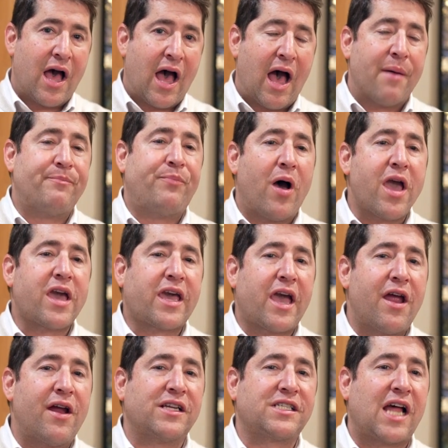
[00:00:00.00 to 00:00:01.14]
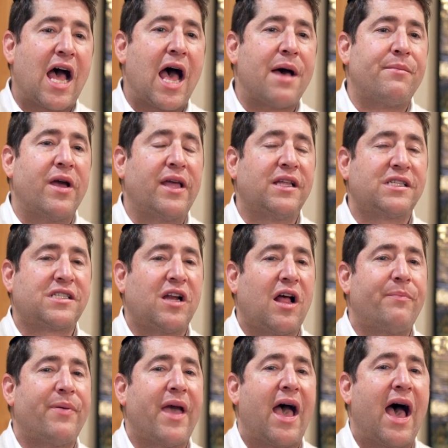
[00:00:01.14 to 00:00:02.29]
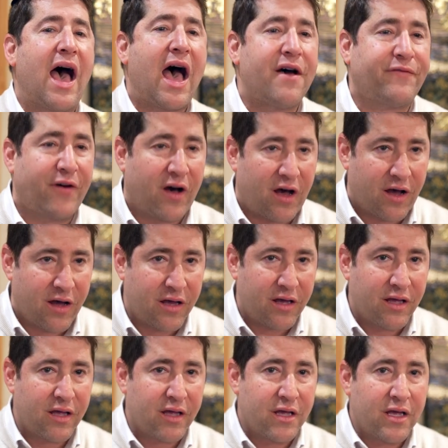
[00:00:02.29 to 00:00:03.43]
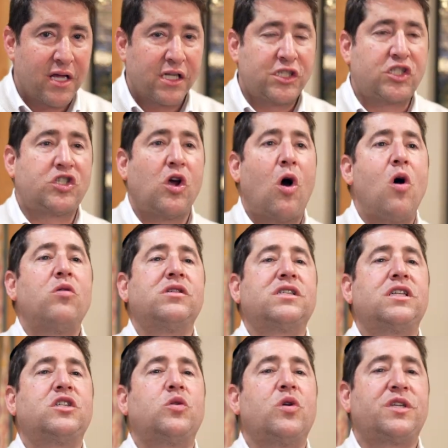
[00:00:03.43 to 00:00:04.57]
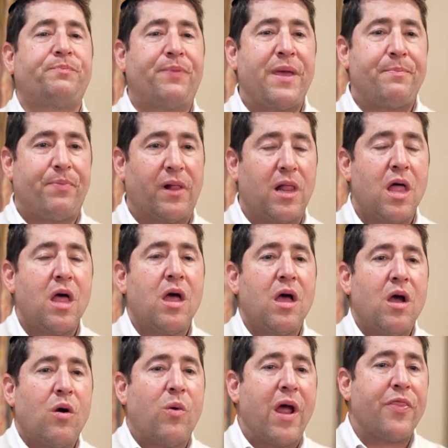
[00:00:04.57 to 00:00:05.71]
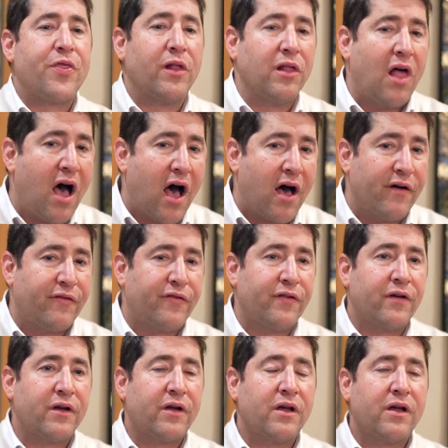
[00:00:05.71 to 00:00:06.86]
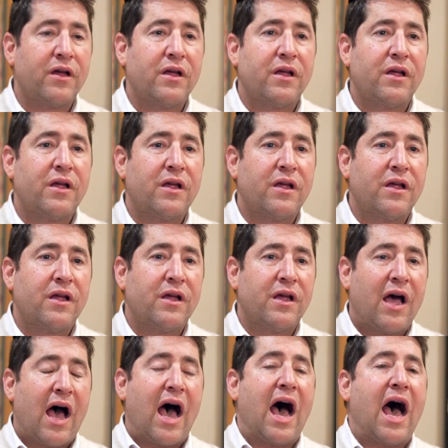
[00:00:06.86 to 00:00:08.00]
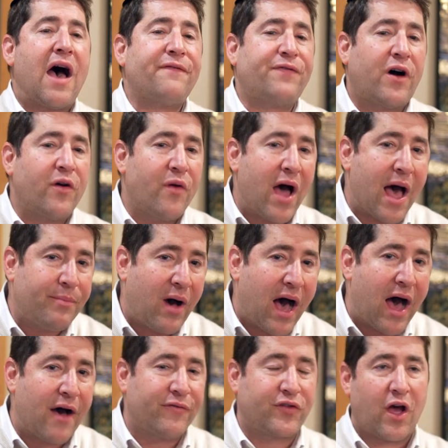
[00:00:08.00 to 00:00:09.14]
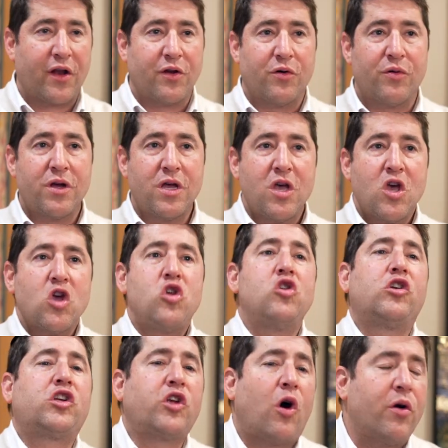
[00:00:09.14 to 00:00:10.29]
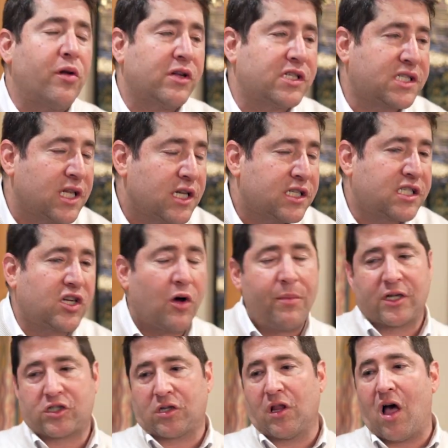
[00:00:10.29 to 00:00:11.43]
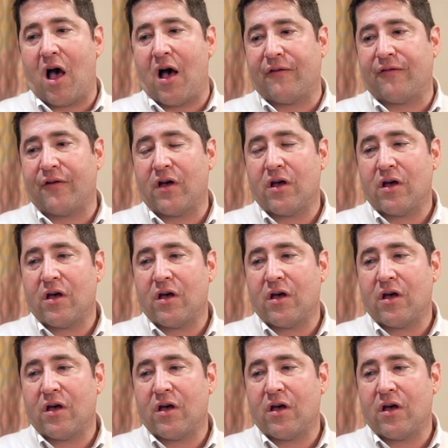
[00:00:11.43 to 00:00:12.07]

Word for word: Haboicher es Am Yisrael be'ava. Shows the Jewish people with love. Ava Rabba avtanu. You showed us so much love.